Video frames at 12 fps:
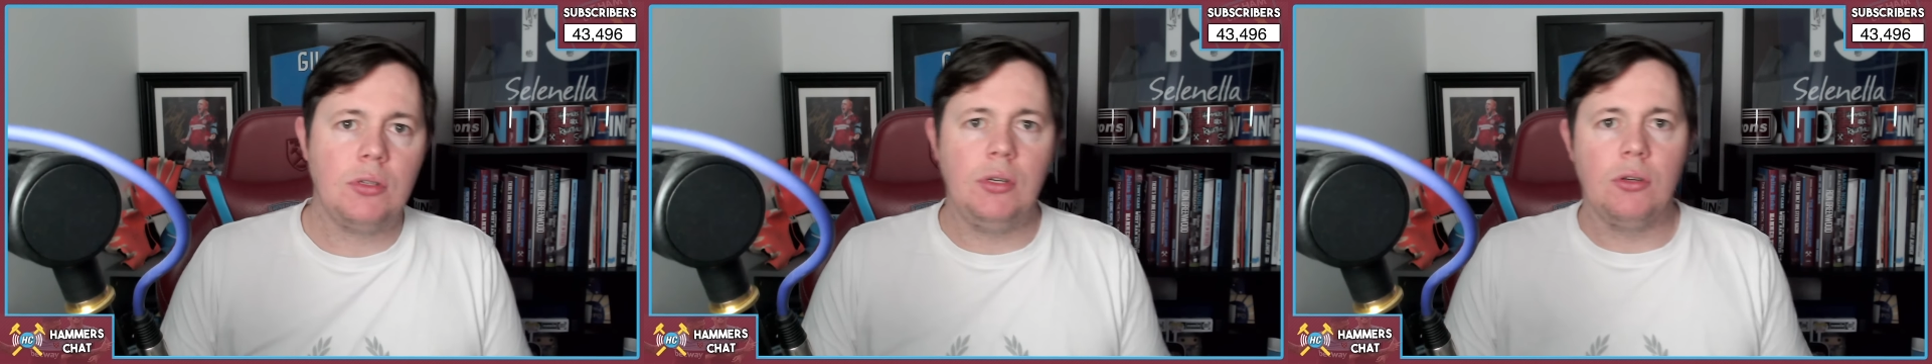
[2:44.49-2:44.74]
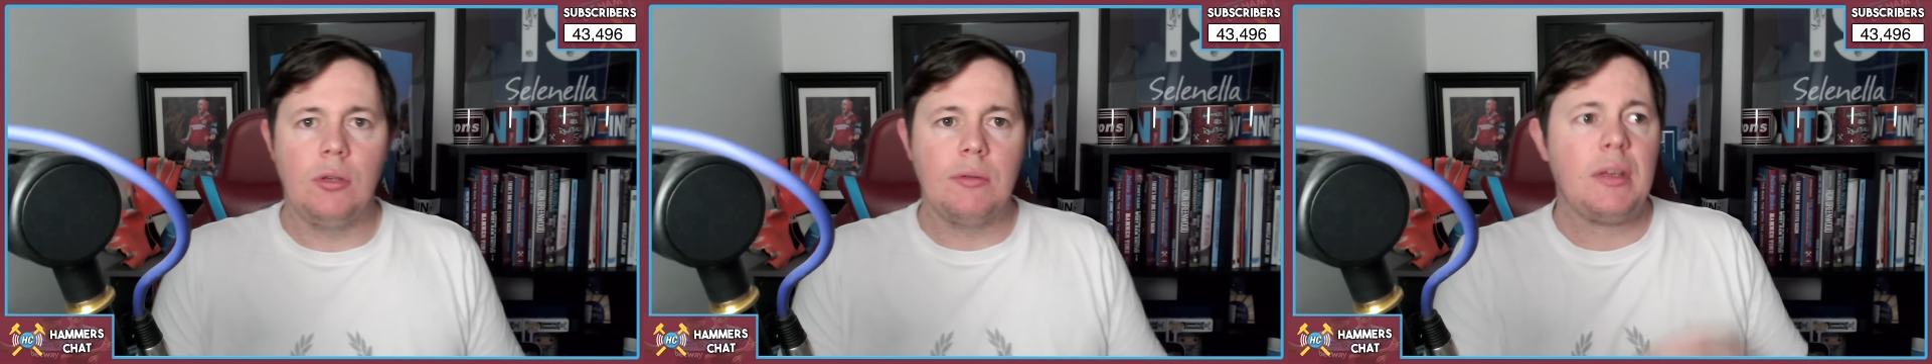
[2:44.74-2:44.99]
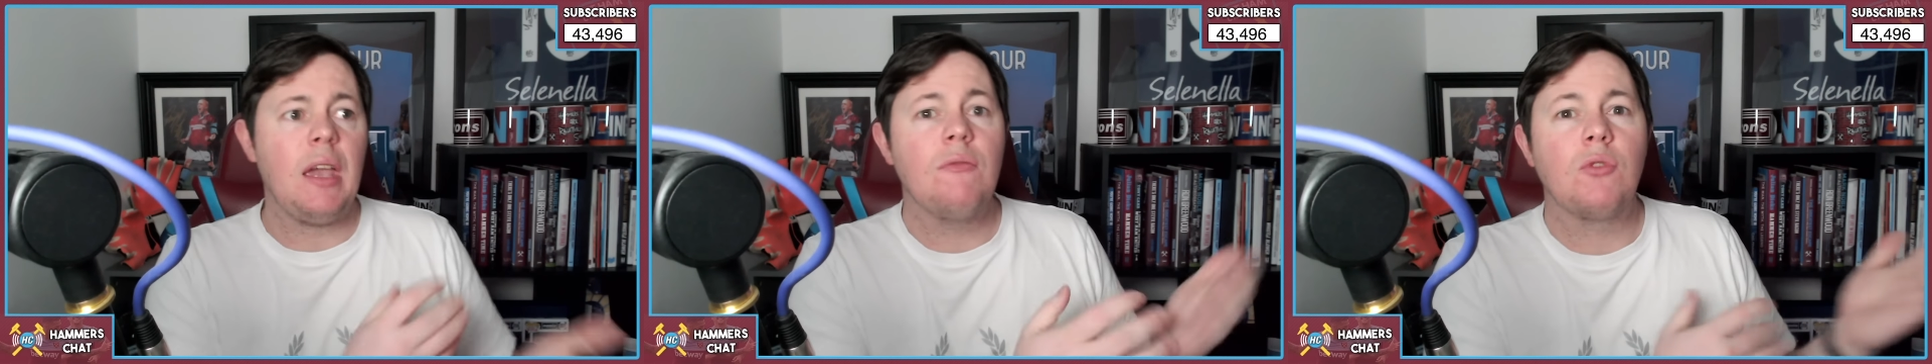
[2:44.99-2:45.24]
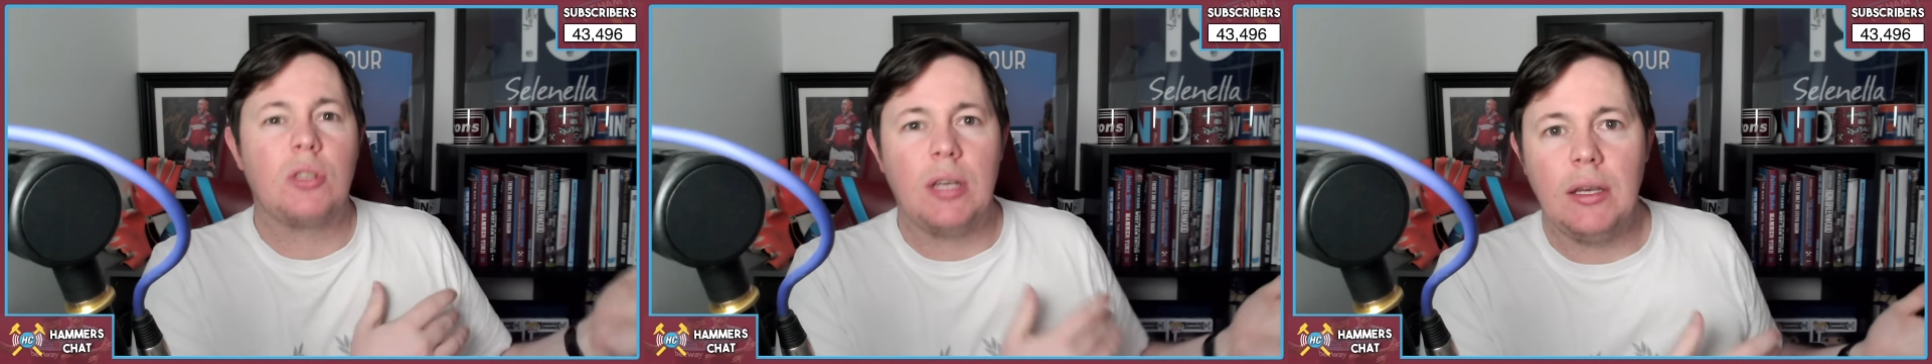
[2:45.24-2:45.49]
He was getting
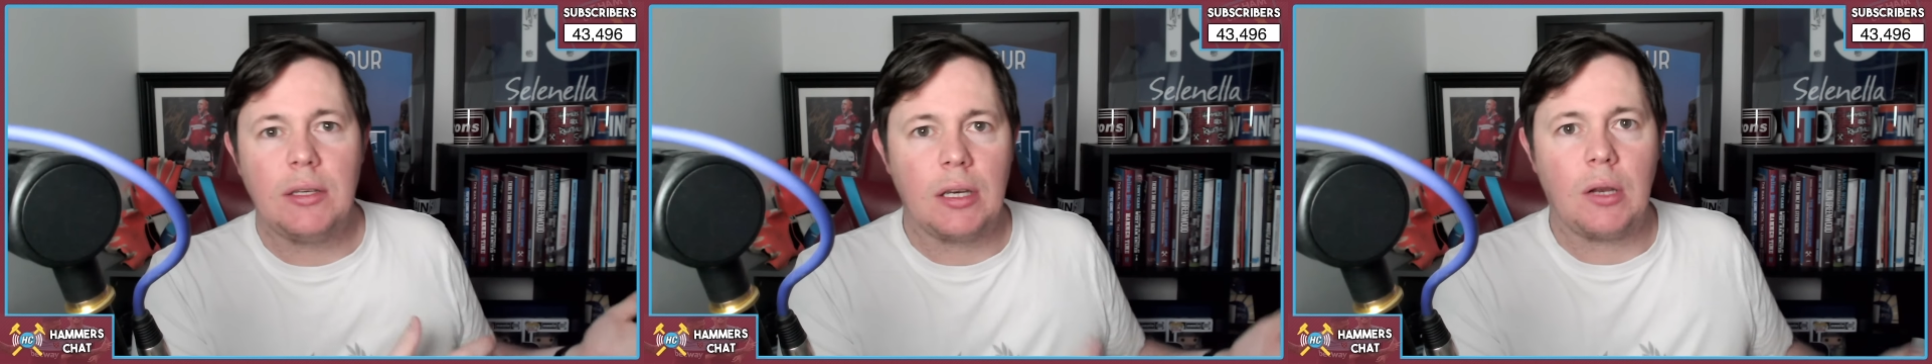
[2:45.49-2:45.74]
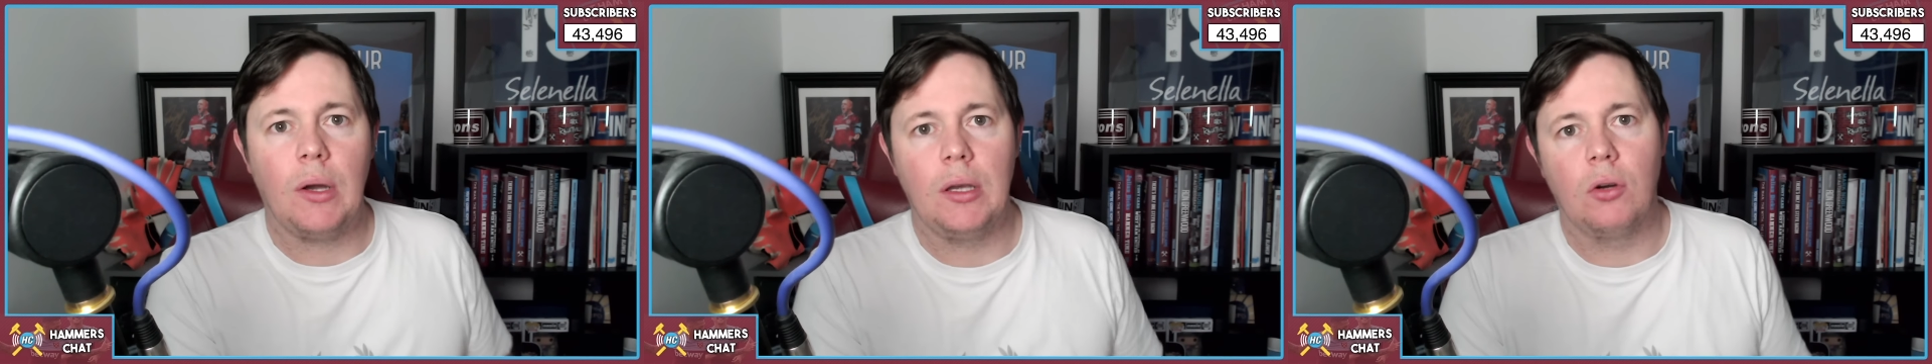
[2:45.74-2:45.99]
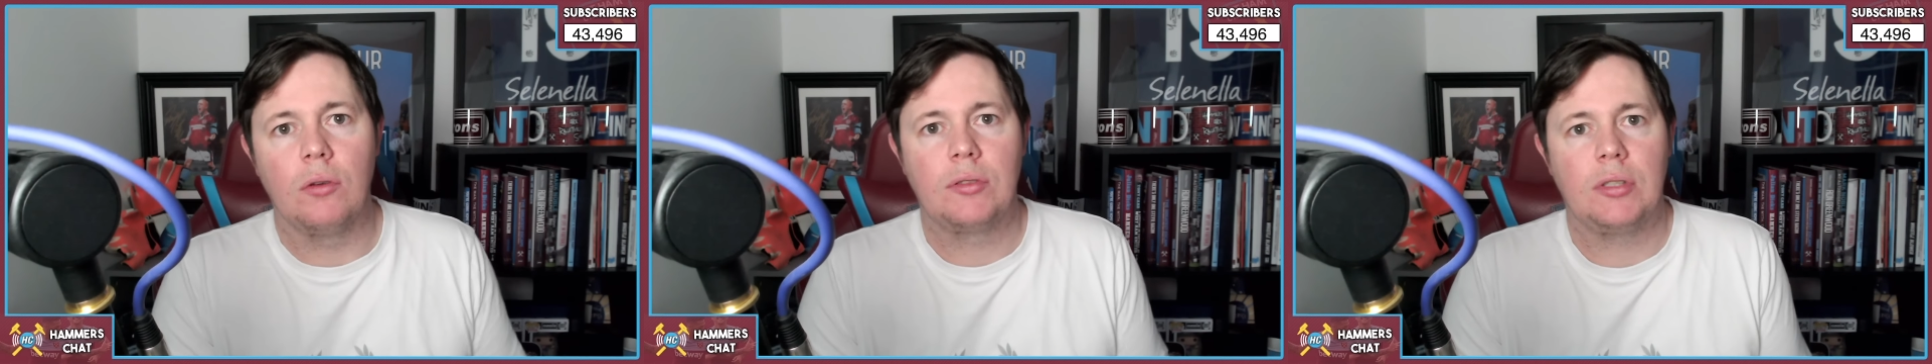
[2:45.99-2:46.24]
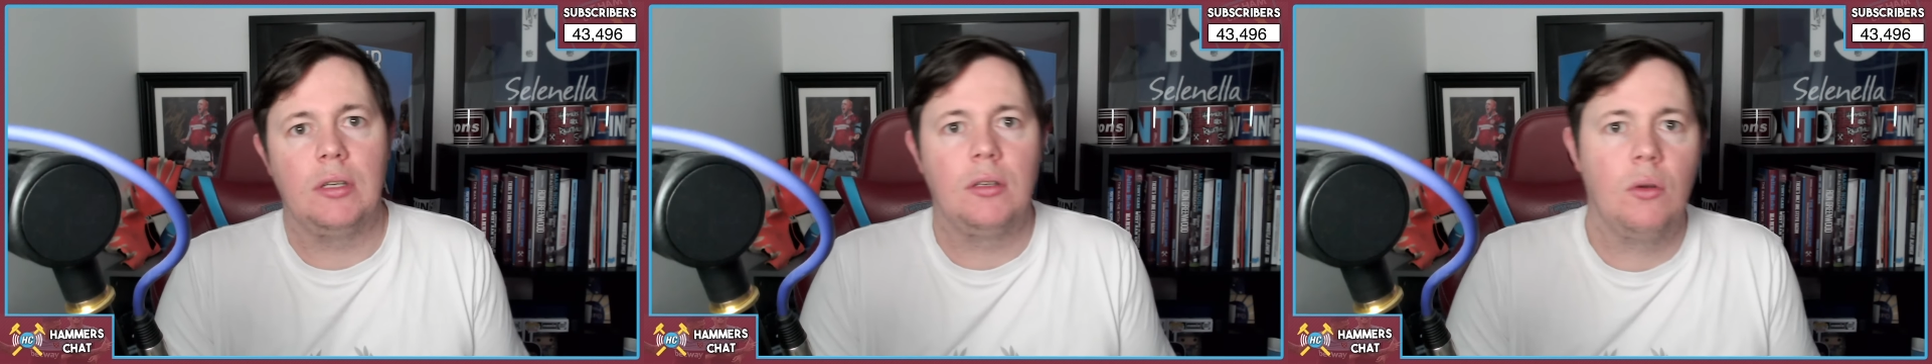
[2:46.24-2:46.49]
rotated quite
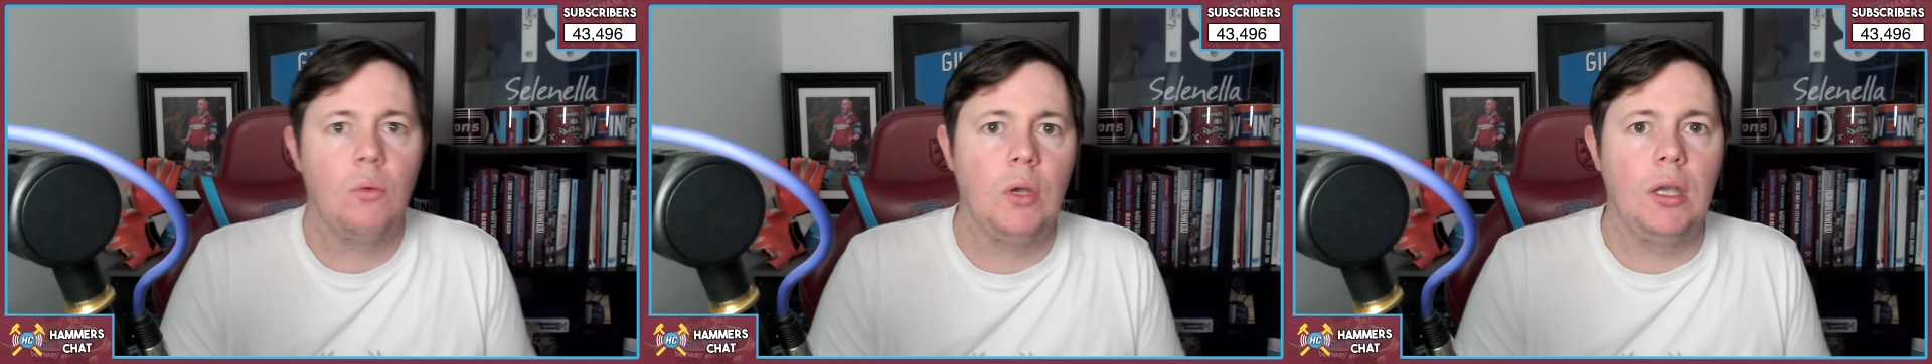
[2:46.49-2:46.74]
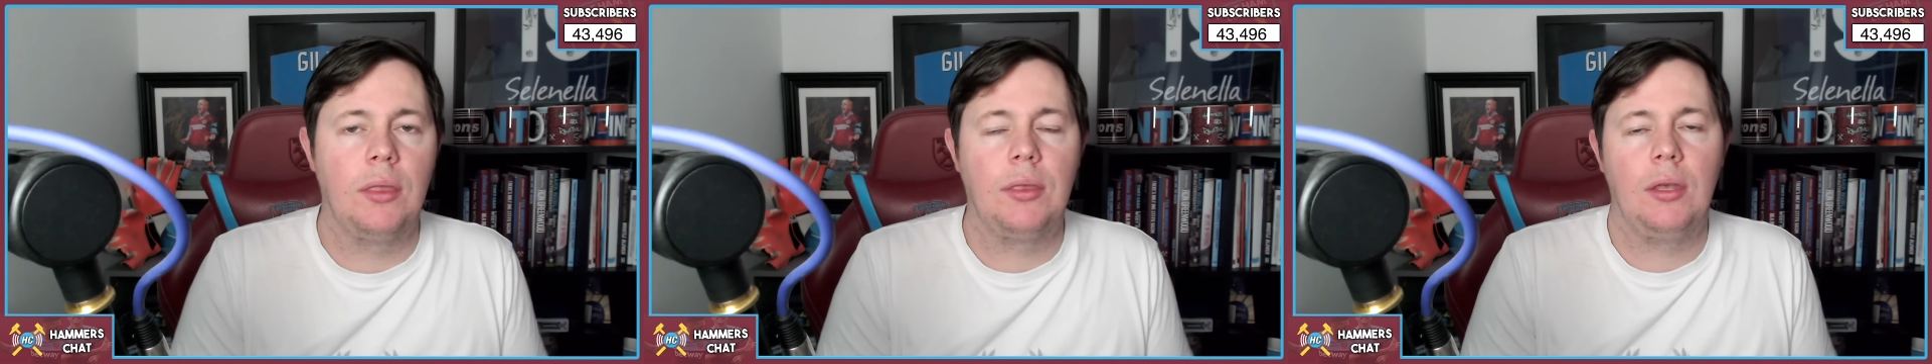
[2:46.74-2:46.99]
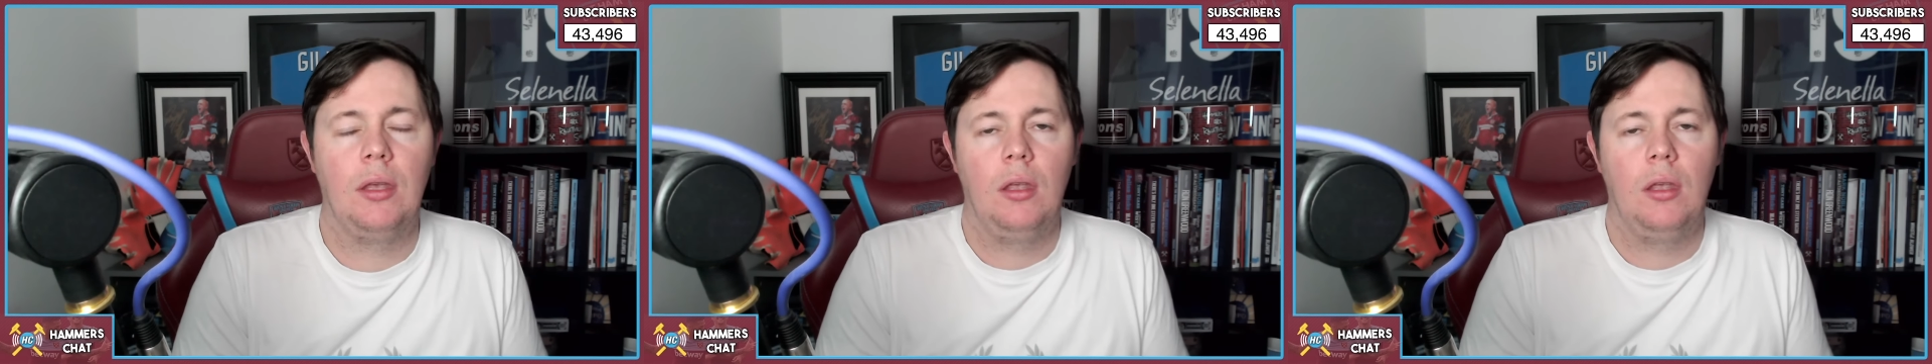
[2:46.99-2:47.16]
often with